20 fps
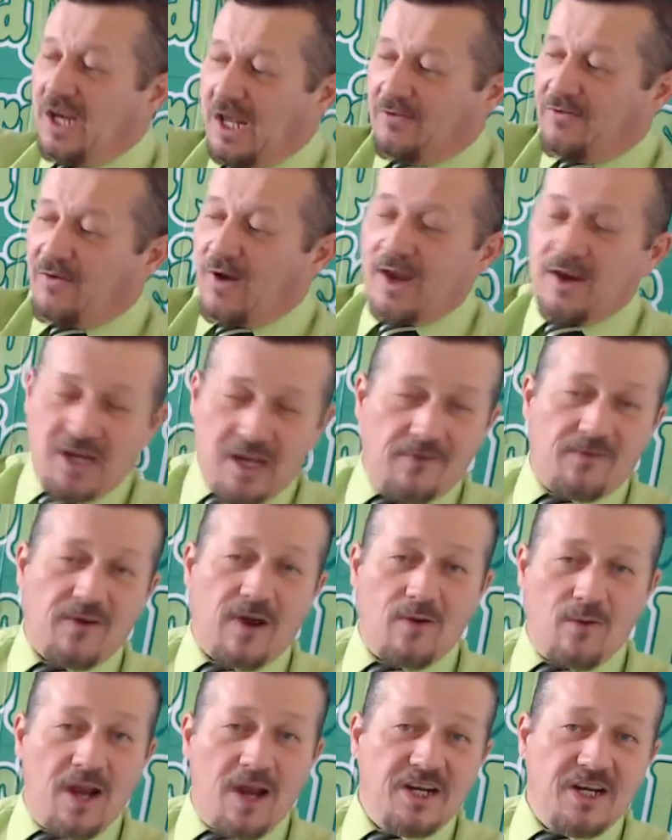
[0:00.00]
if I
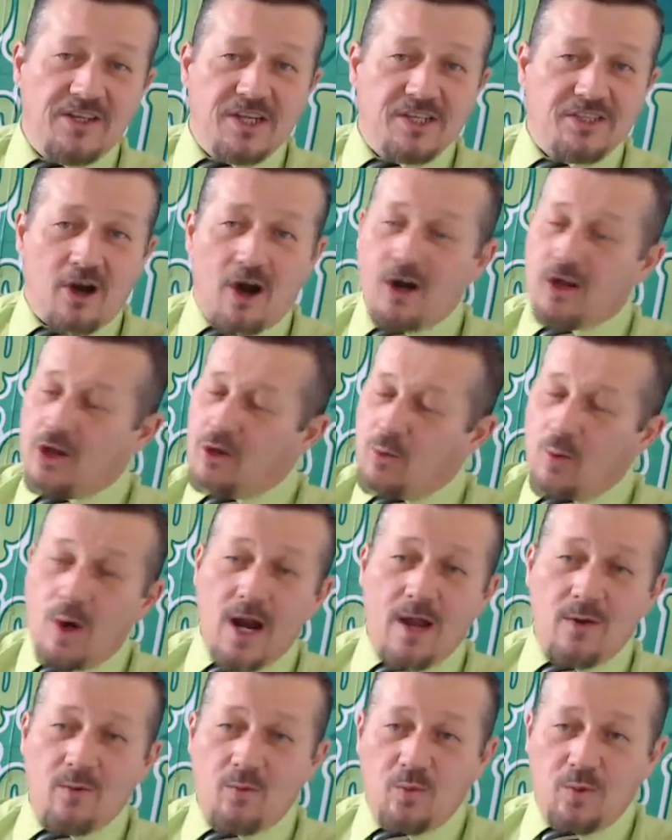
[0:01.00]
read in this article,
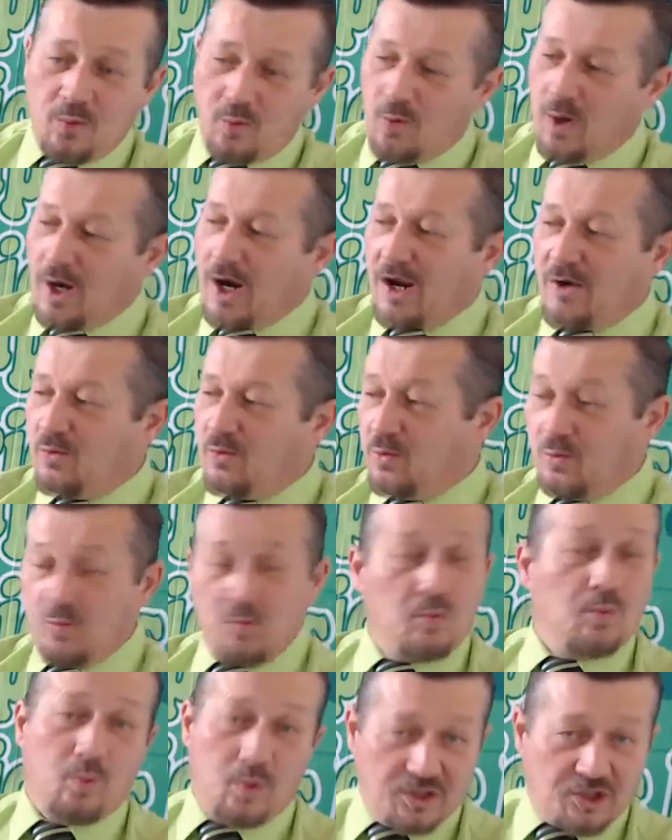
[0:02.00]

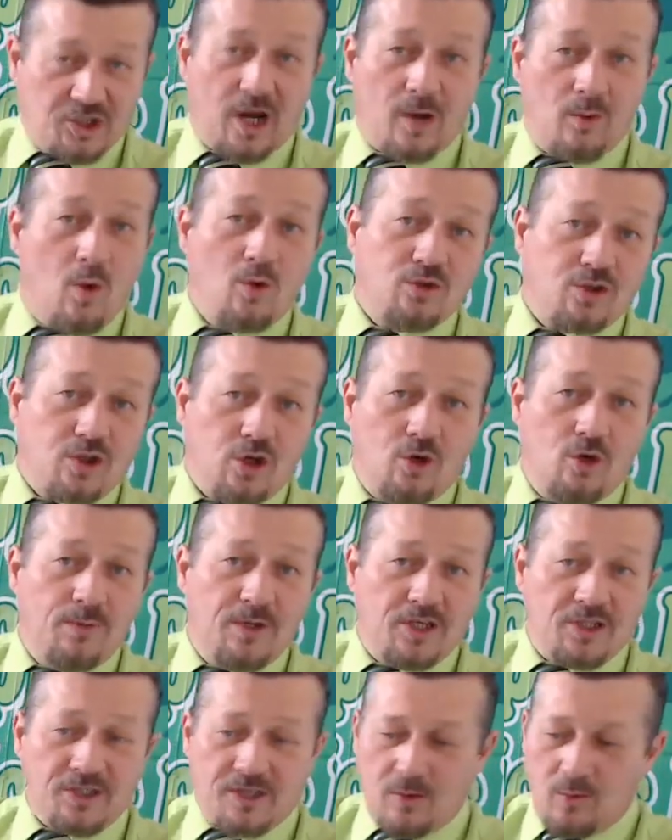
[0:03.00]
which I won't do
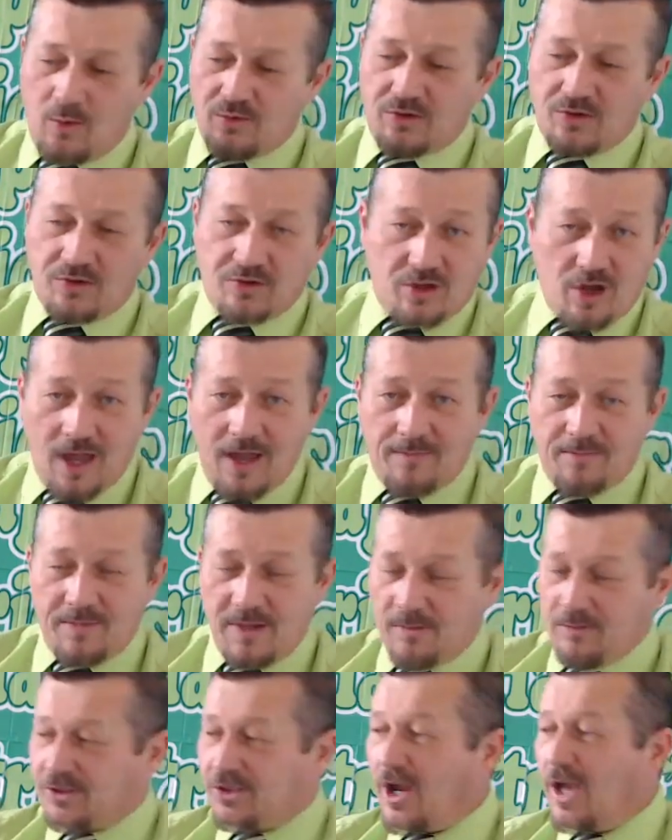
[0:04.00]
because I won't tie up
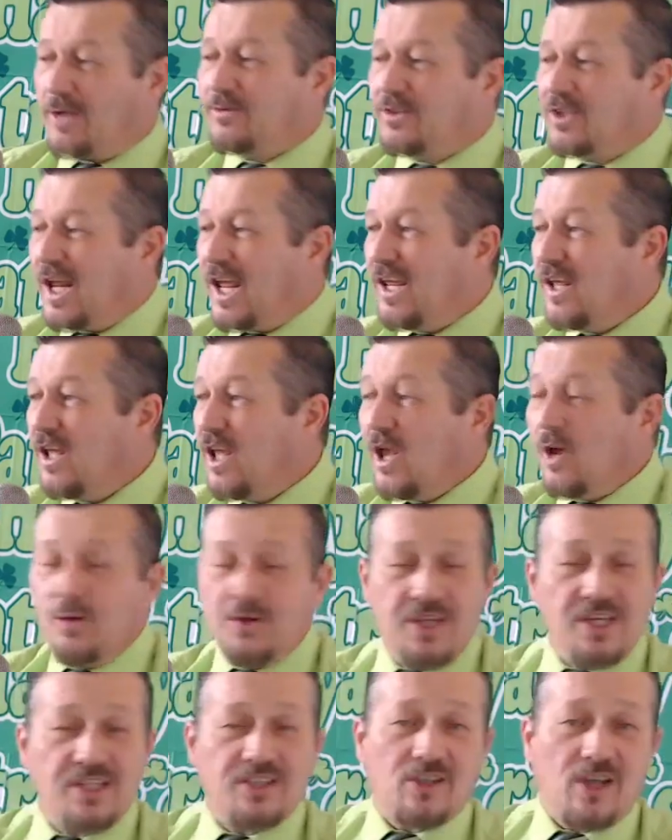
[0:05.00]
people's time today
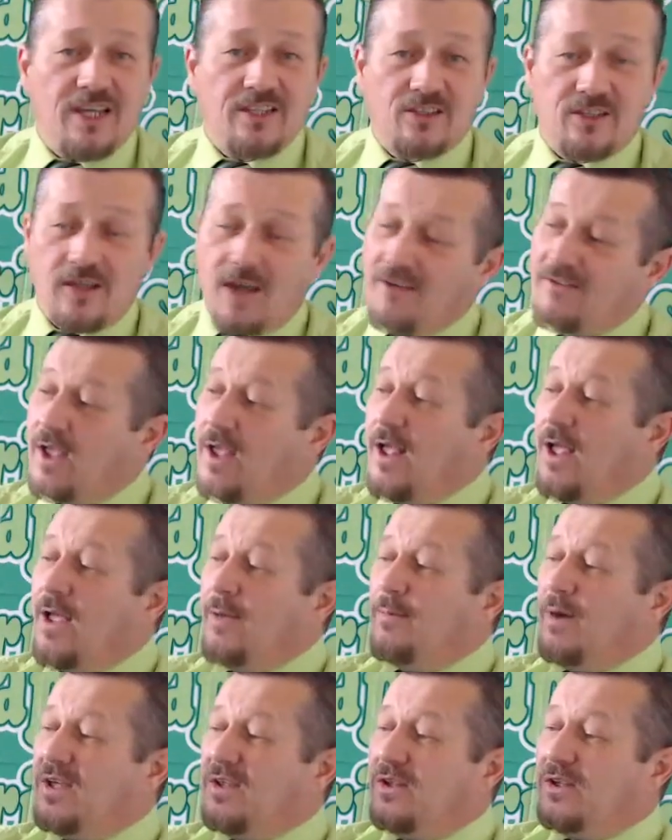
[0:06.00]
with this kind of stuff,
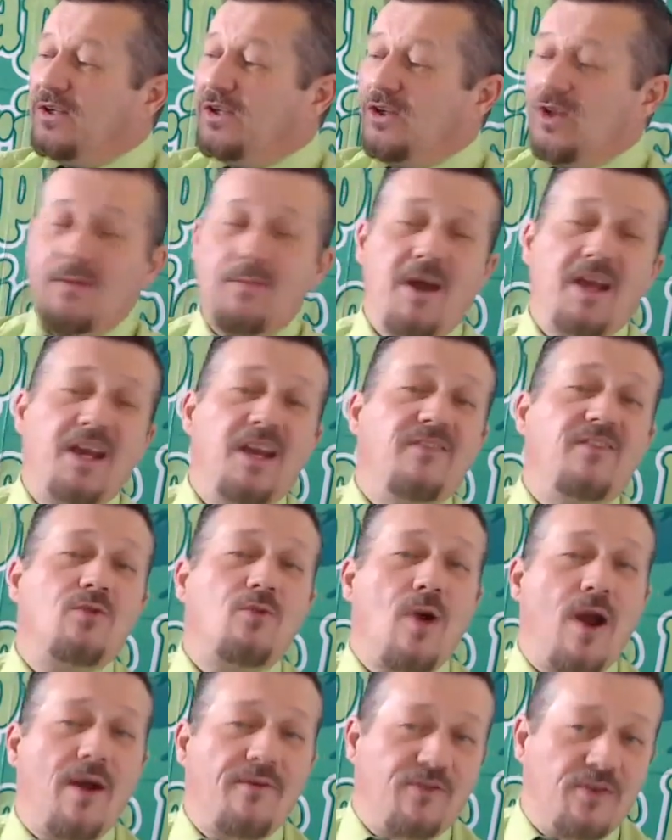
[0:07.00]
but they might even
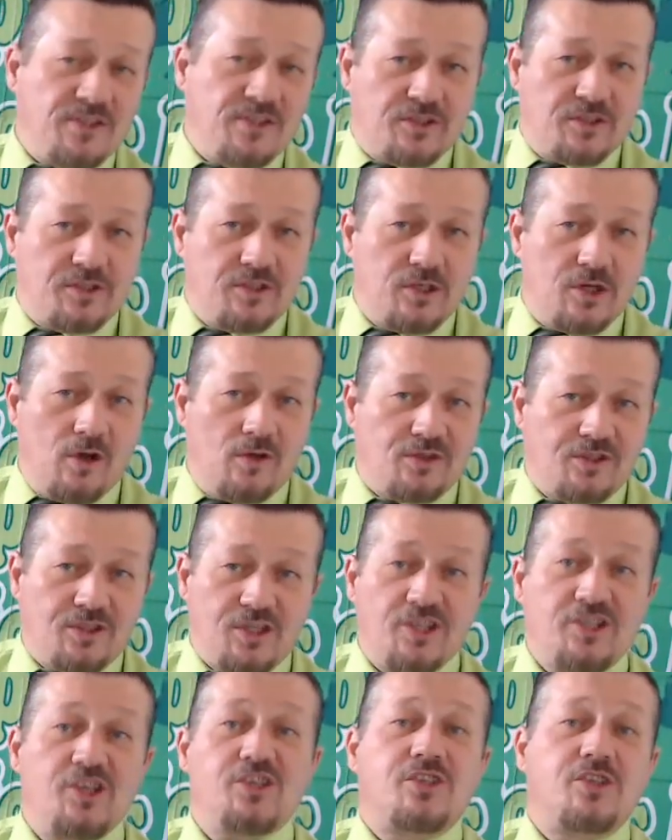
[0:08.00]
reference,
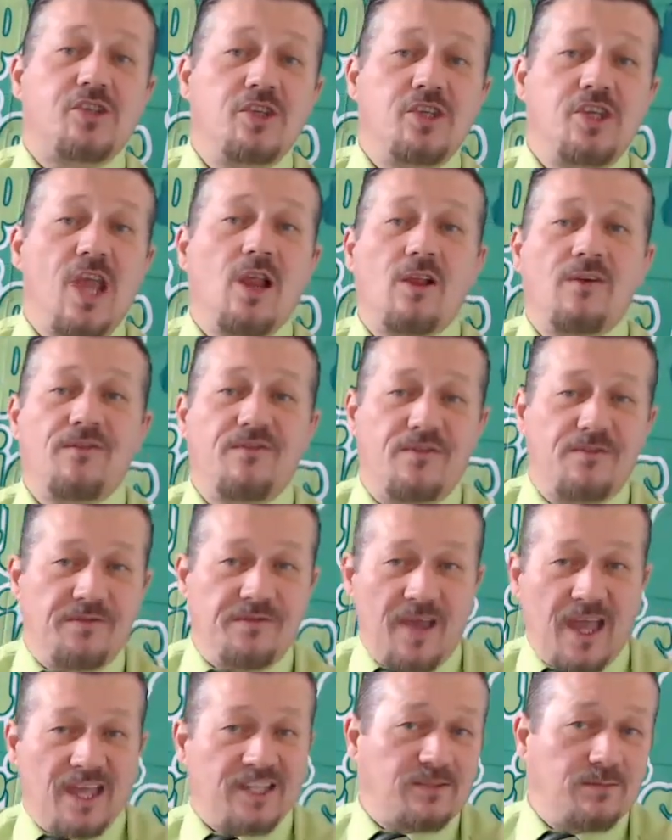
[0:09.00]
such as the Yellow
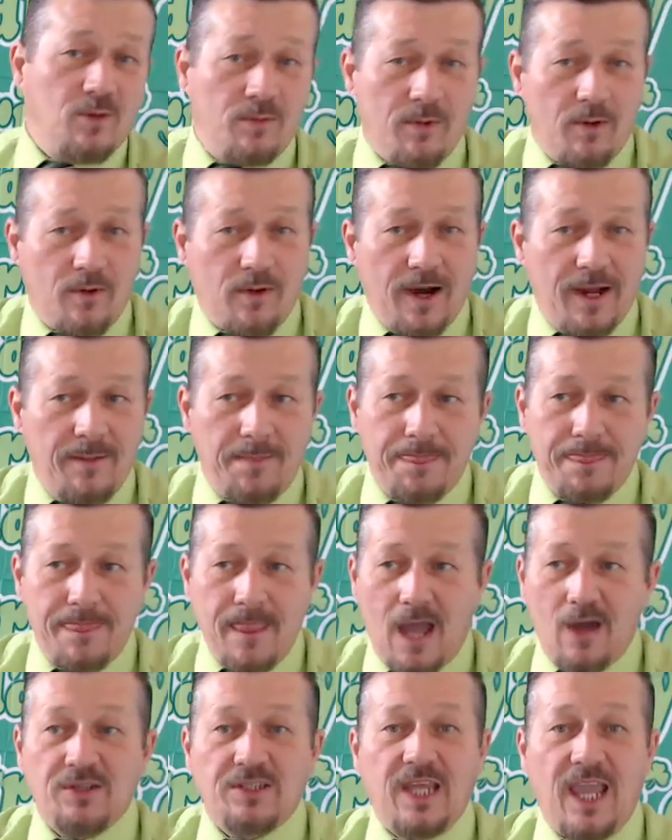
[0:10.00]
Vest movement, right?
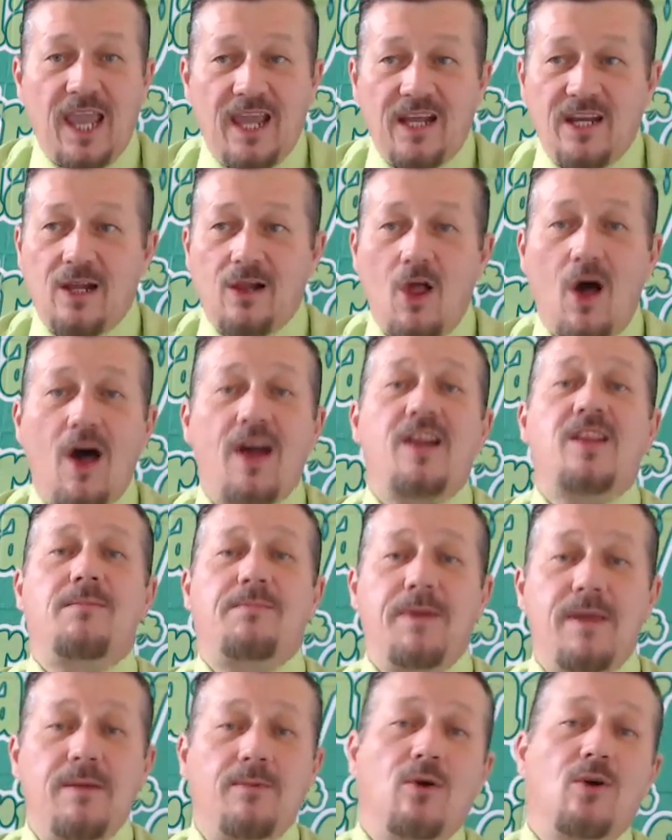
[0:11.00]
Now in Canada, a lot of the
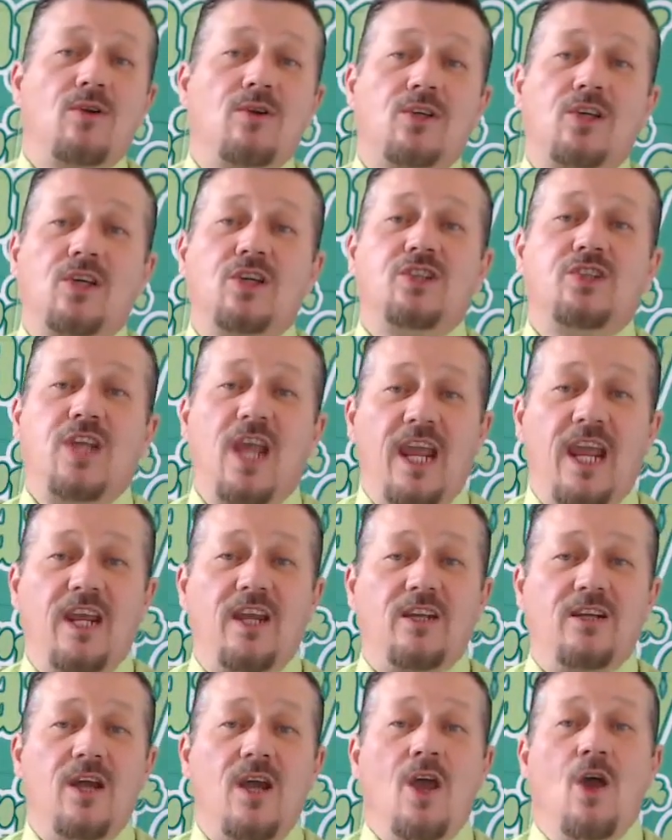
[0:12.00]
people
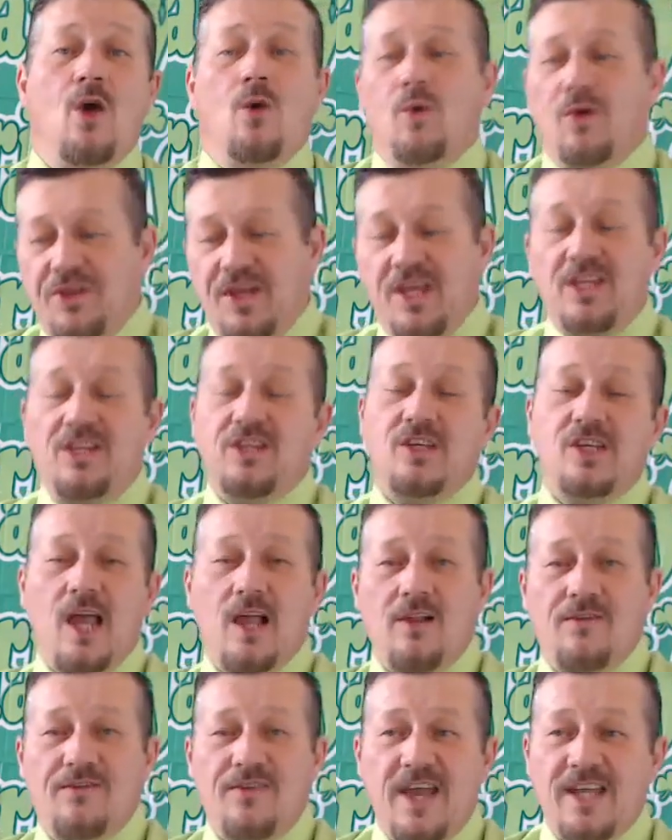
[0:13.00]
contained within the
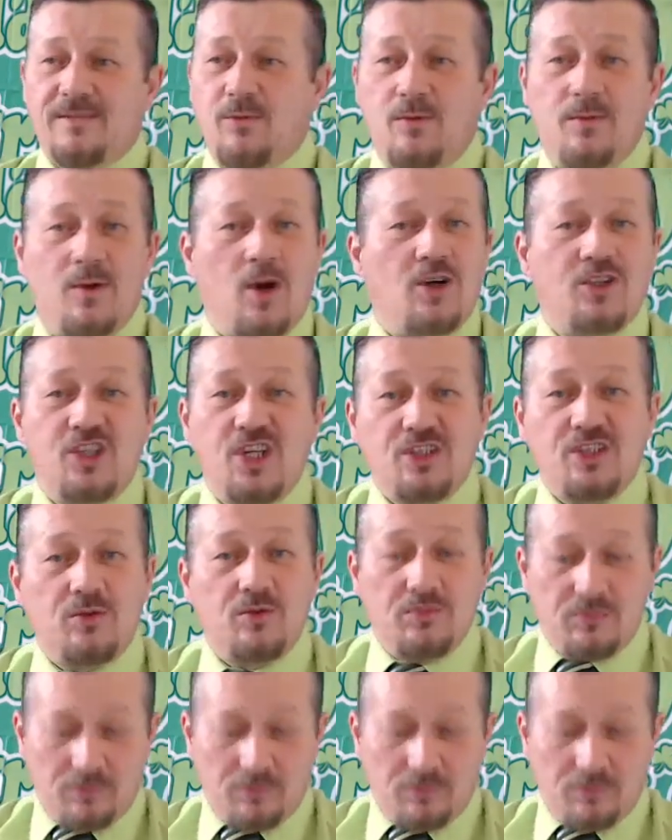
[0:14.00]
Yellow Vest movement are just,